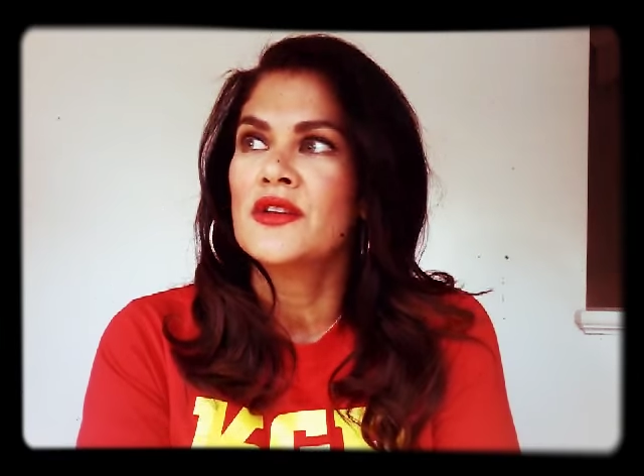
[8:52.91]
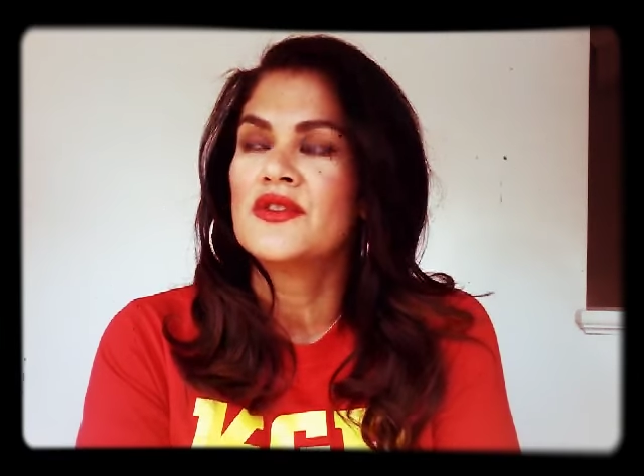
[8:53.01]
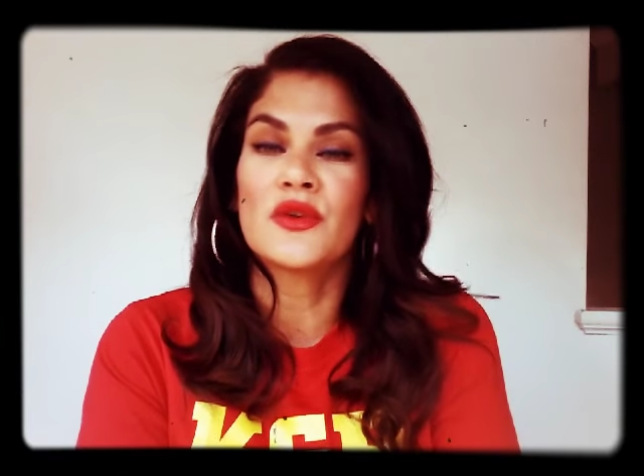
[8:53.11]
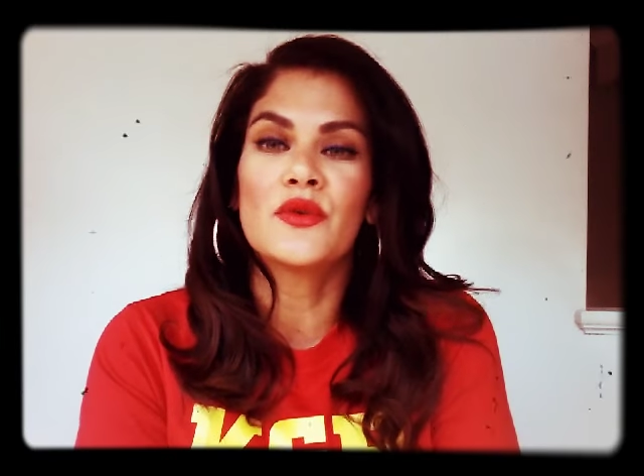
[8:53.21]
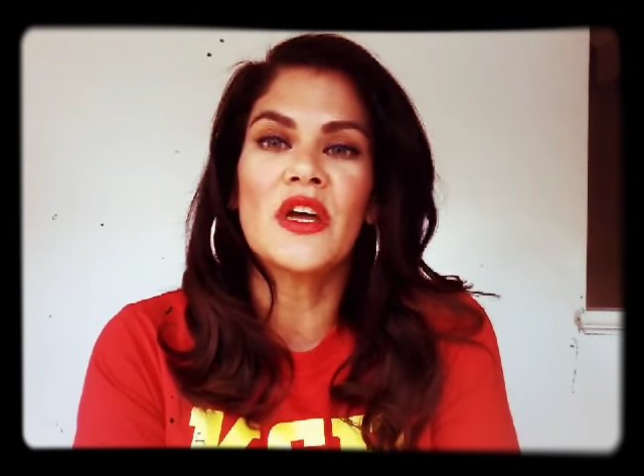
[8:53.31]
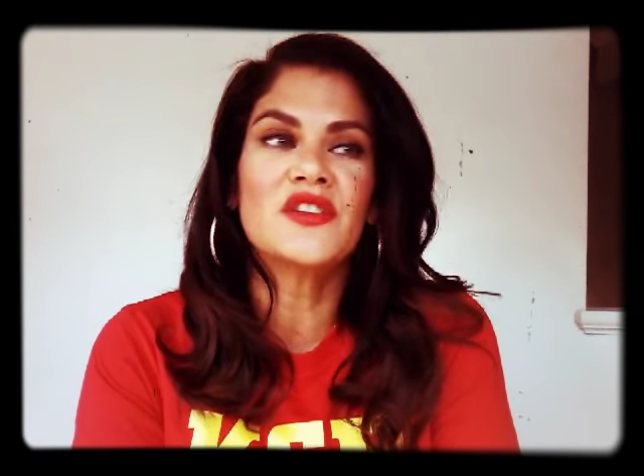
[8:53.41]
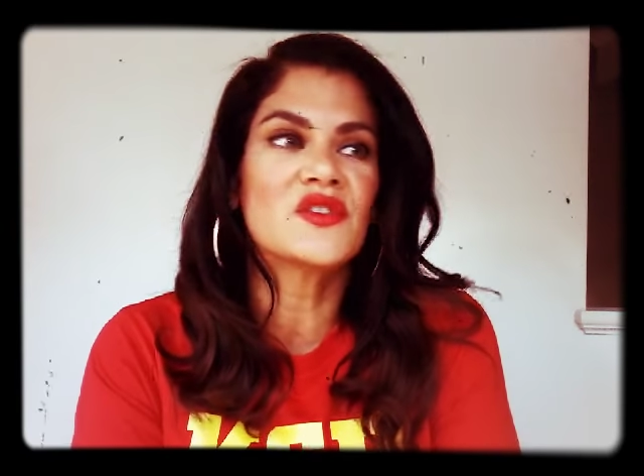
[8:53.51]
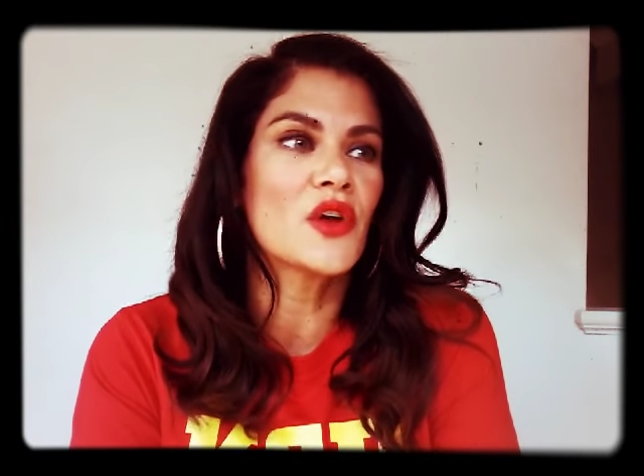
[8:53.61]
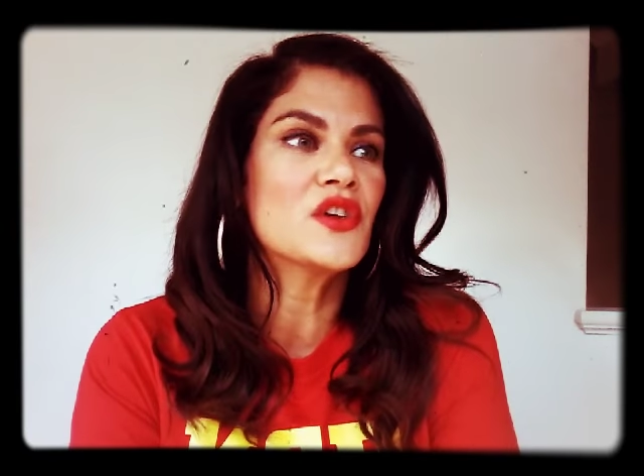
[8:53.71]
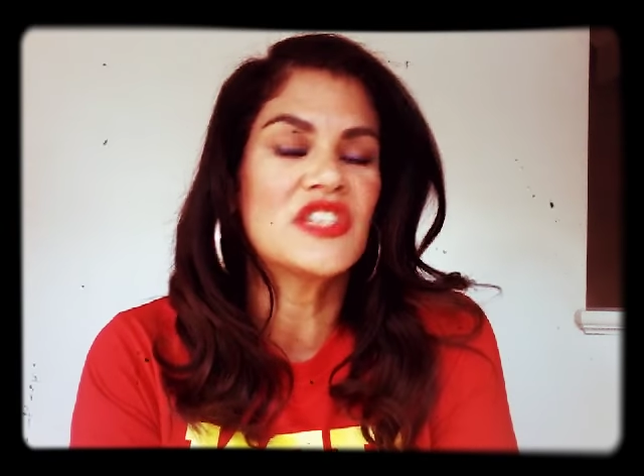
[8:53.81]
to
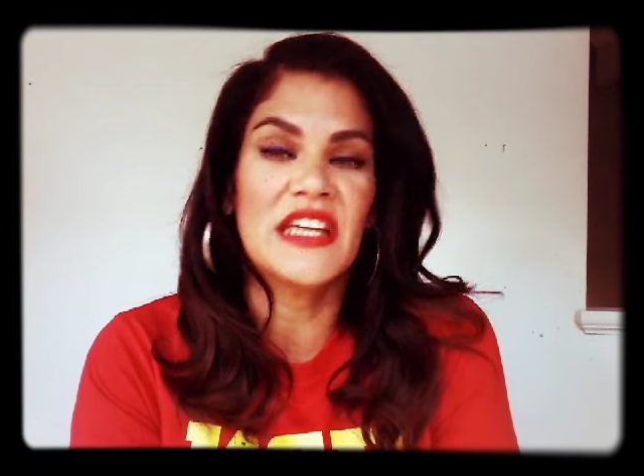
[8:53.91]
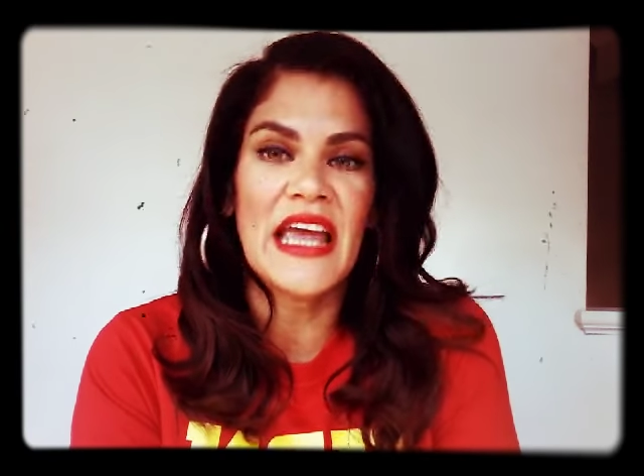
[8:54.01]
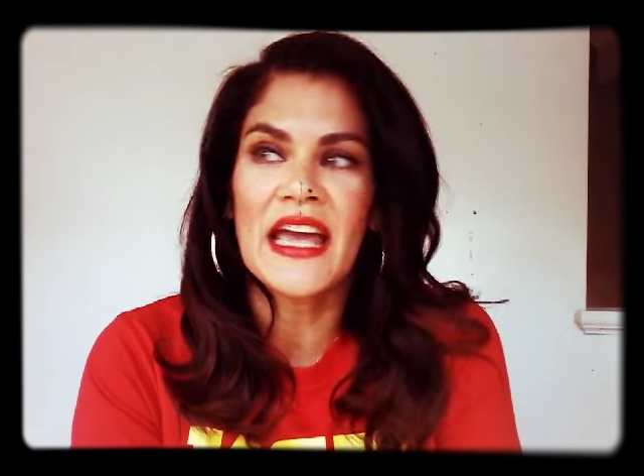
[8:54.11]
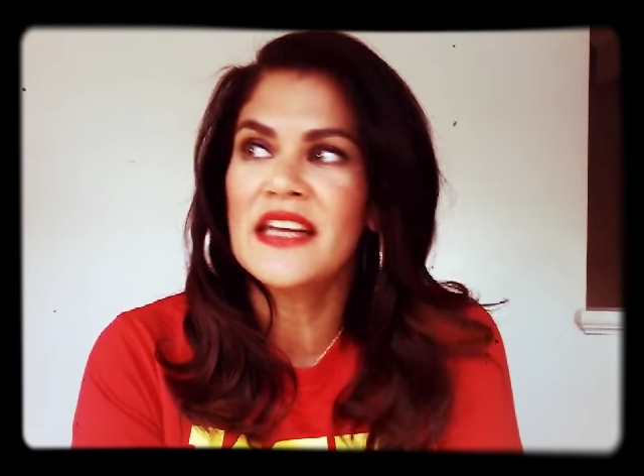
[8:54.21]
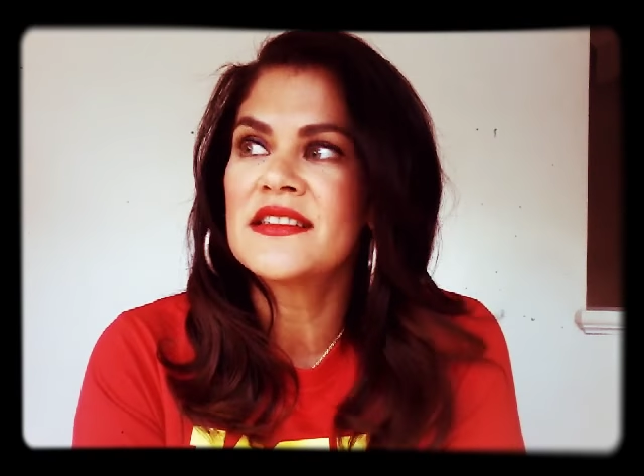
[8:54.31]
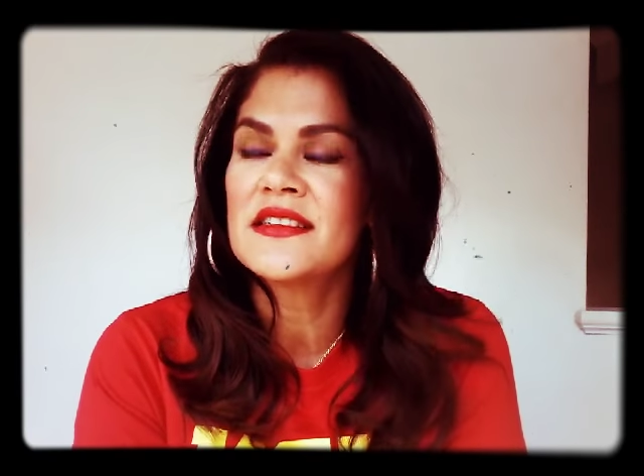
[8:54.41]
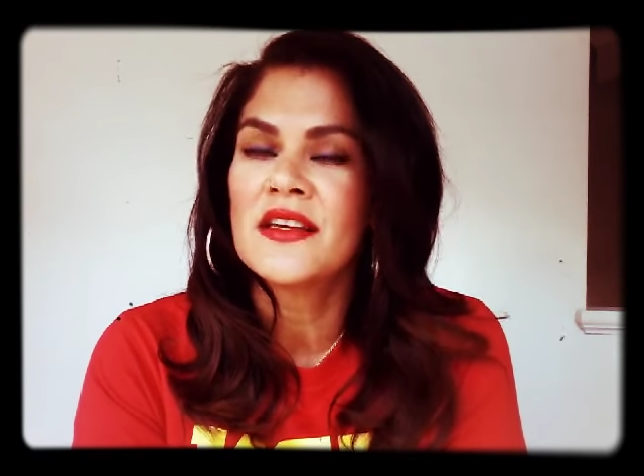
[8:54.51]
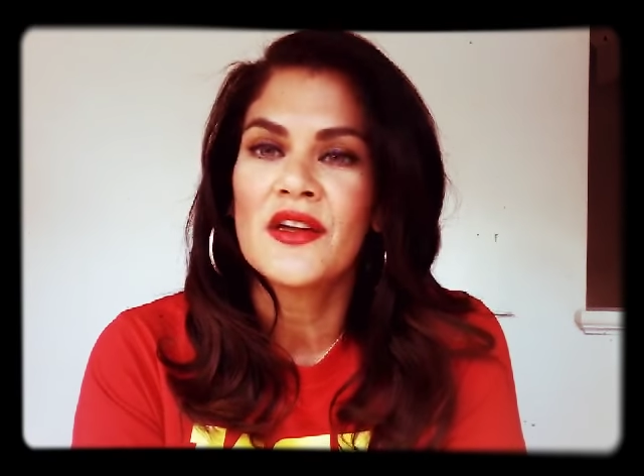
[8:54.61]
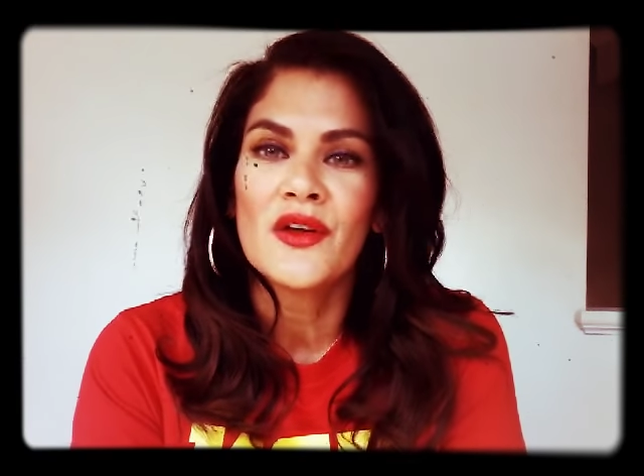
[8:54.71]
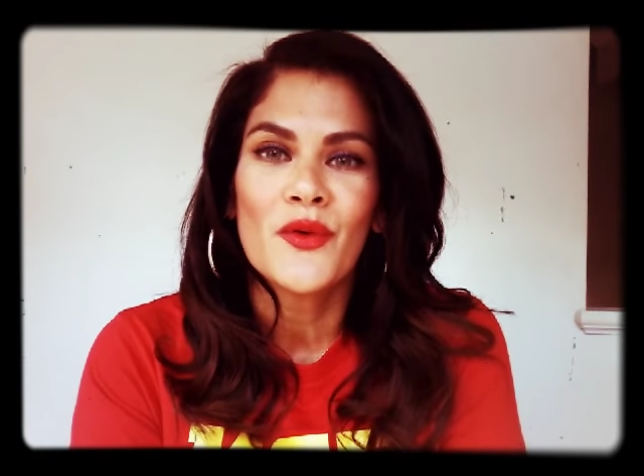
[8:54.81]
associate
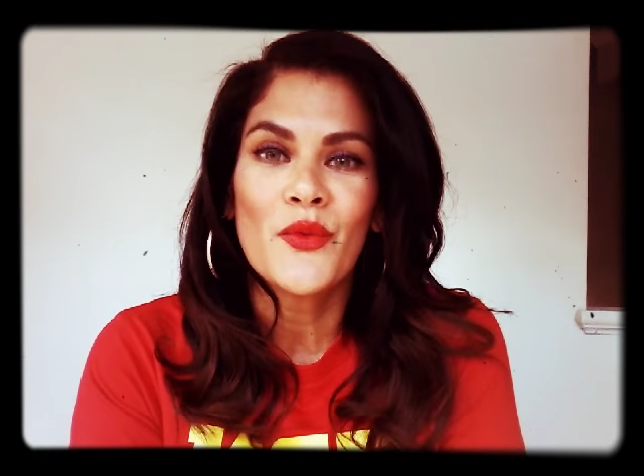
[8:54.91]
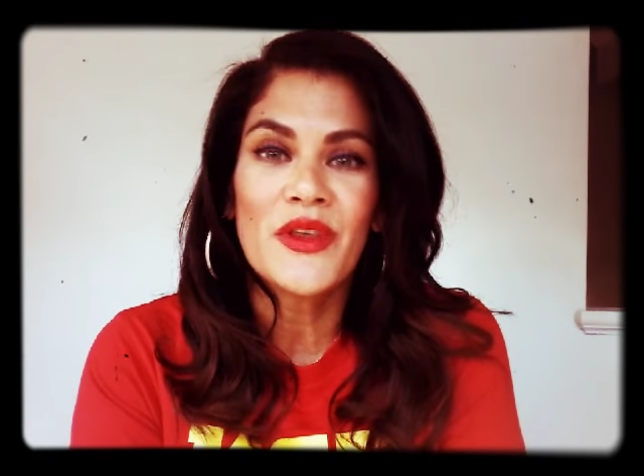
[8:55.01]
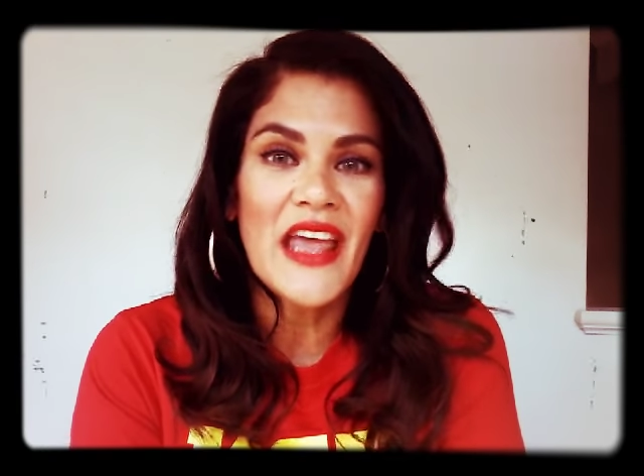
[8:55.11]
with